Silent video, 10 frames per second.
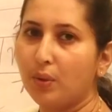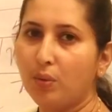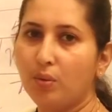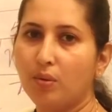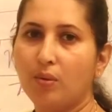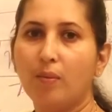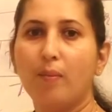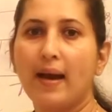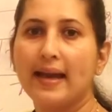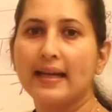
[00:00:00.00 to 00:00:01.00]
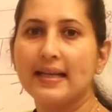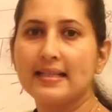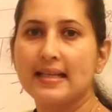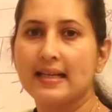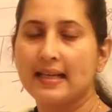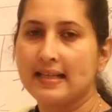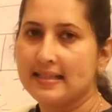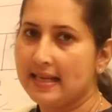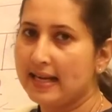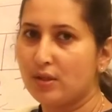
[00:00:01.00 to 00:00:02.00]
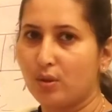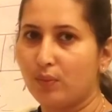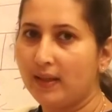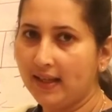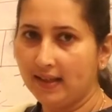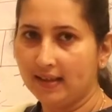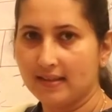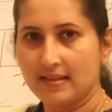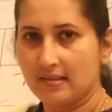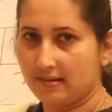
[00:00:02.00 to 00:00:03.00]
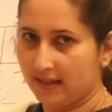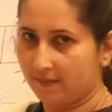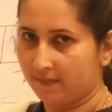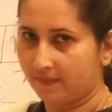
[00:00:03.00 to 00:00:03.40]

to minus size of the string.